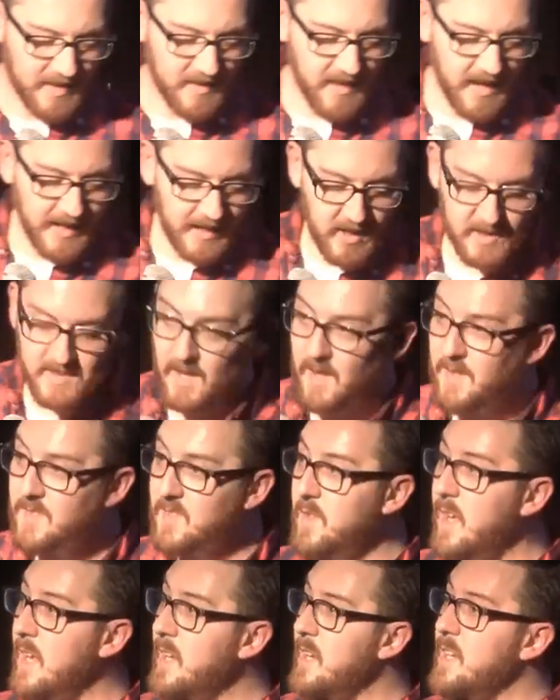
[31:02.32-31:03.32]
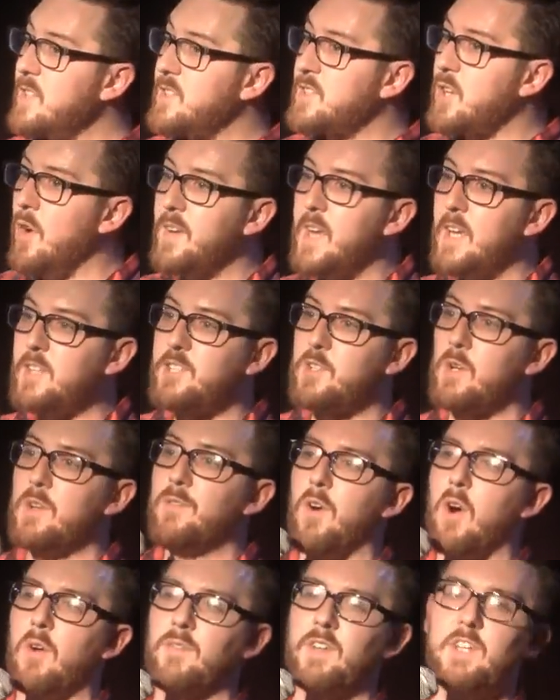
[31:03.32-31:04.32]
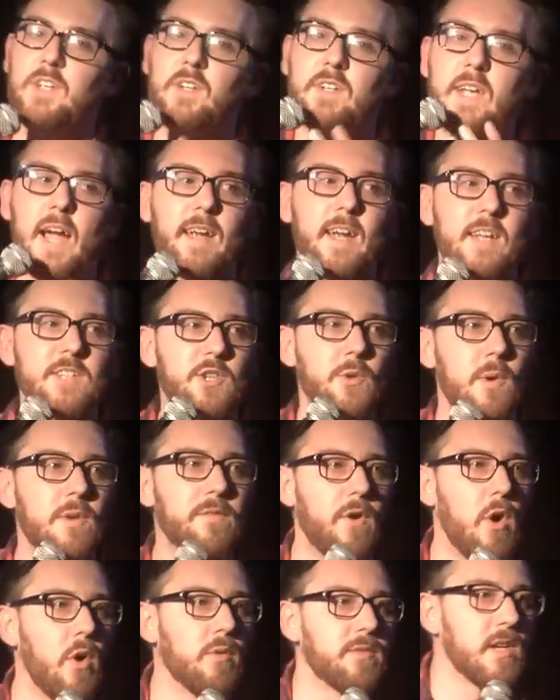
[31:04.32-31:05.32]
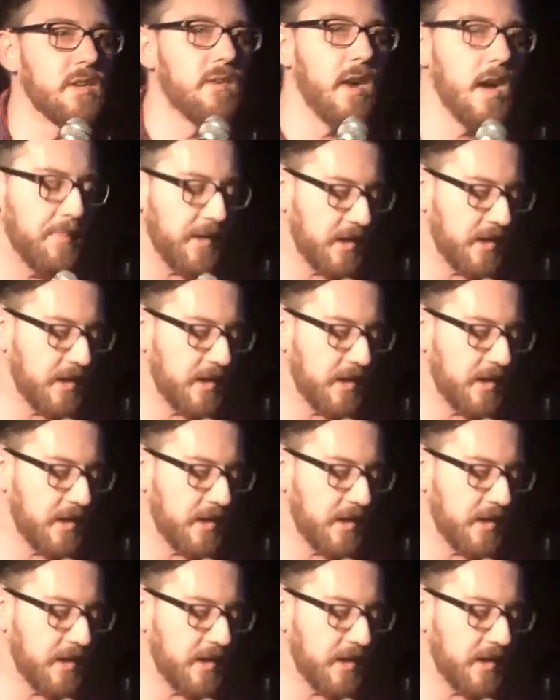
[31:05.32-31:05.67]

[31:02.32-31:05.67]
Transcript: the thing, because you sort of get too involved in it. You can get too involved in it, right?